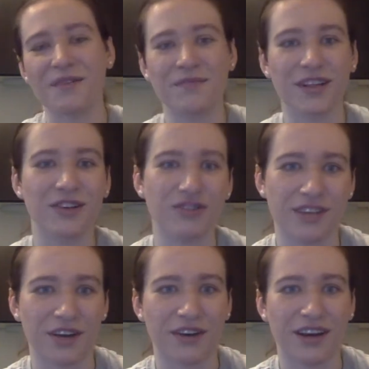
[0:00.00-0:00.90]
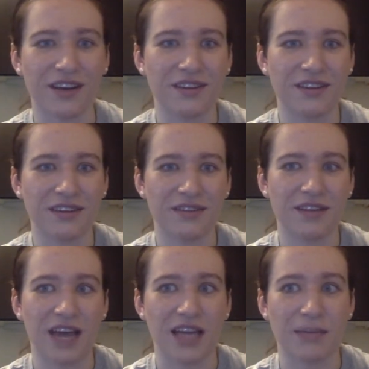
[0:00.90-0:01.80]
little series
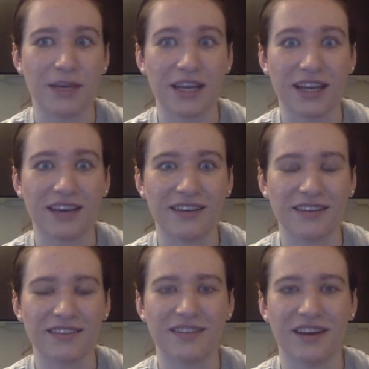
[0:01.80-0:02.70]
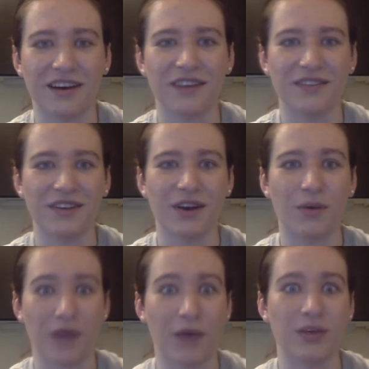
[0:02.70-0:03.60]
at the beginning of,
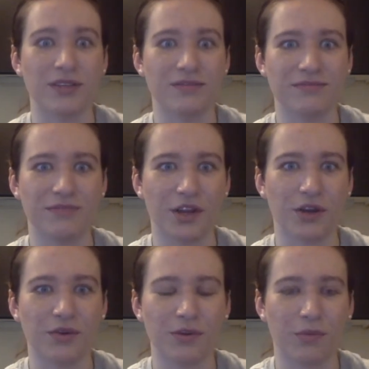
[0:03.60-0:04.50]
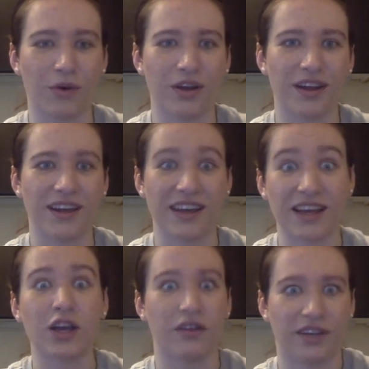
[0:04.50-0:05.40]
when I was new to Portland, and
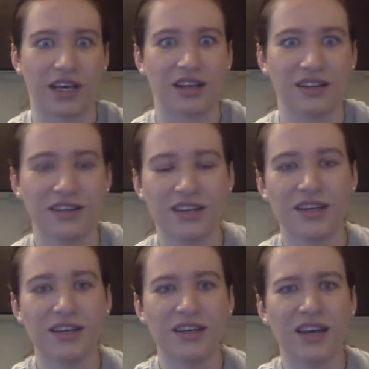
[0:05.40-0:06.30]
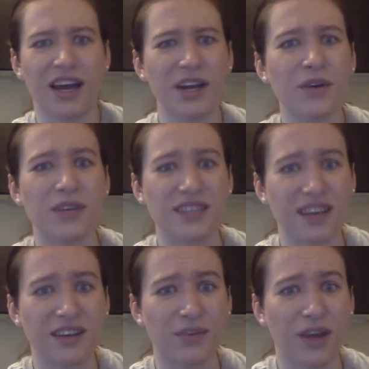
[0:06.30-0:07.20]
then COVID hit. I know, it
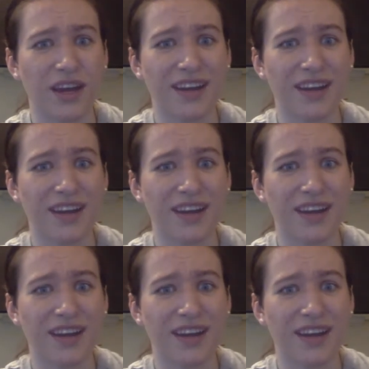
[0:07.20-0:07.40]
sucks, right?